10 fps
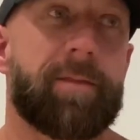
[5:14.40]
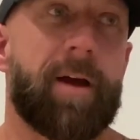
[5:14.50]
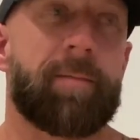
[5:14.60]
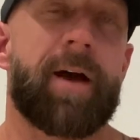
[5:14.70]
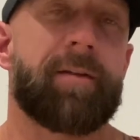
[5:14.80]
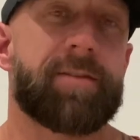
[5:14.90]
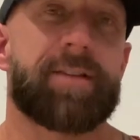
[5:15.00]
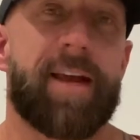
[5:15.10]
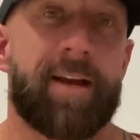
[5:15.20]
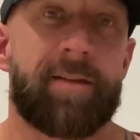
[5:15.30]
I'm not
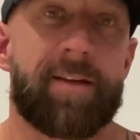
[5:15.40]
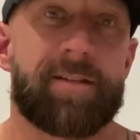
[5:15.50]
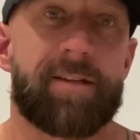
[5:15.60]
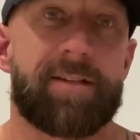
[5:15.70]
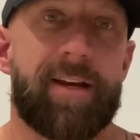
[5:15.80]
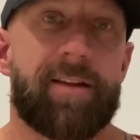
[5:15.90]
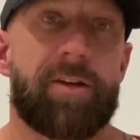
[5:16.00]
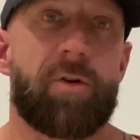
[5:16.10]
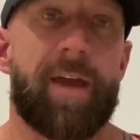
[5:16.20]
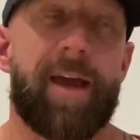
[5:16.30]
saying this to say that
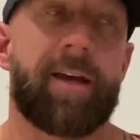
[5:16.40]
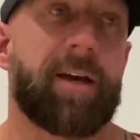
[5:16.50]
you can't